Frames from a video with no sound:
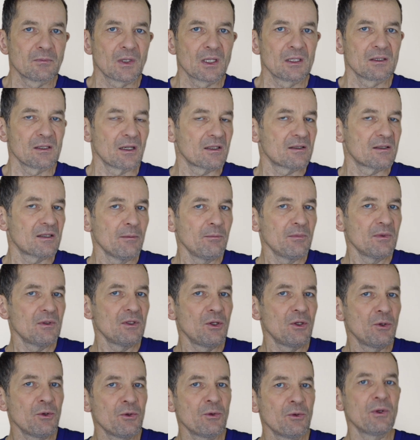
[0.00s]
like some
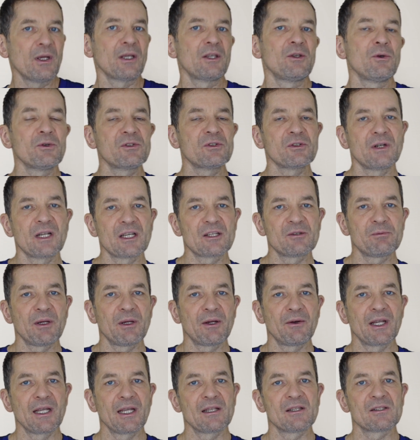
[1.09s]
new user
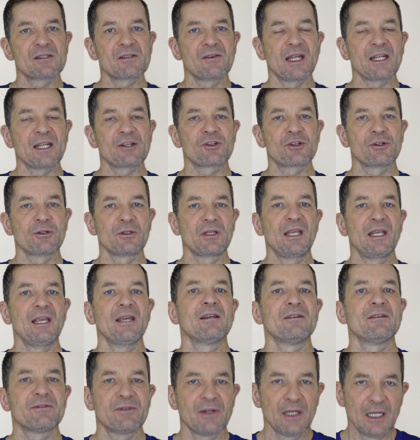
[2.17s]
experience that should
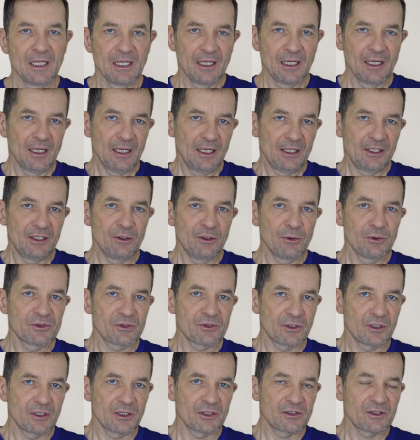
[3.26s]
give
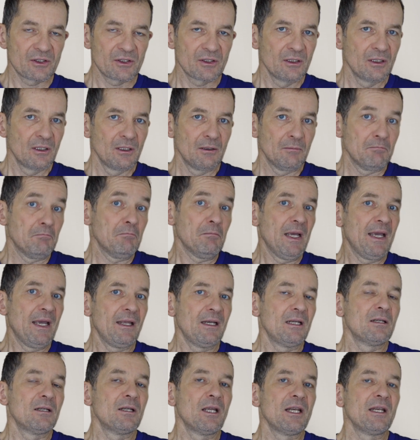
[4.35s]
users
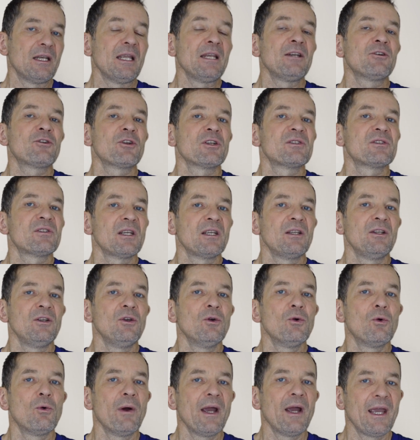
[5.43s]
an interesting new
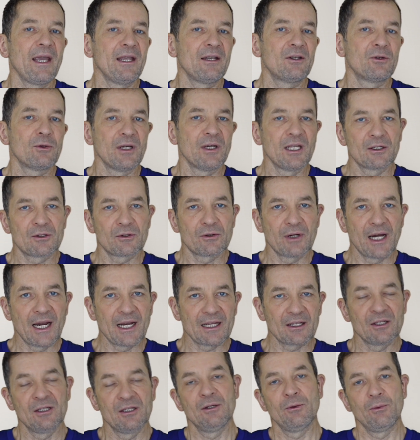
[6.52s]
way to
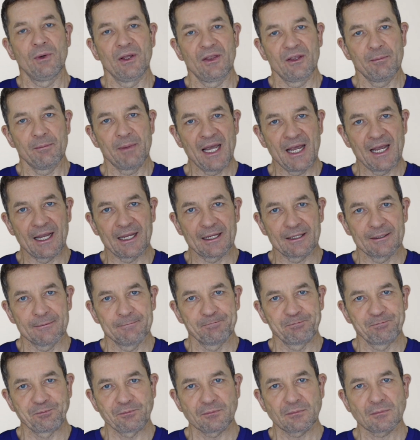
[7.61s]
interact with the bank.
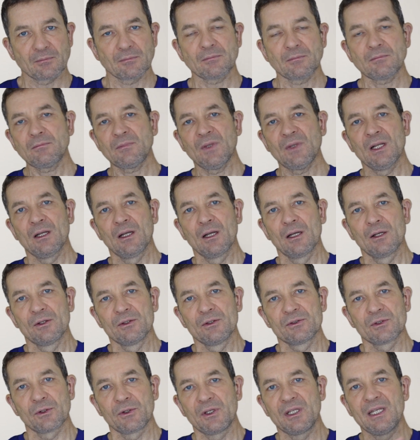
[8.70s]

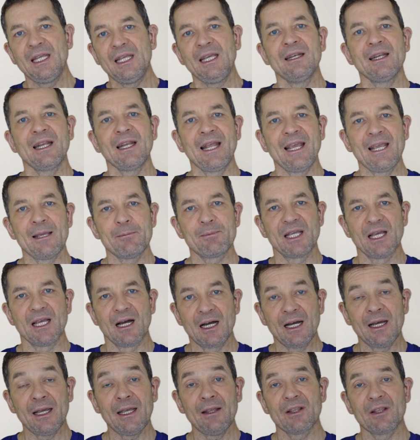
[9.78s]
So you need an
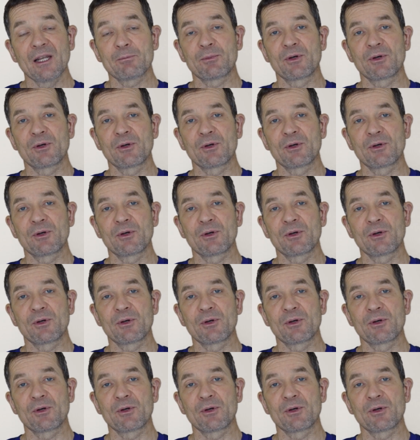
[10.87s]
API that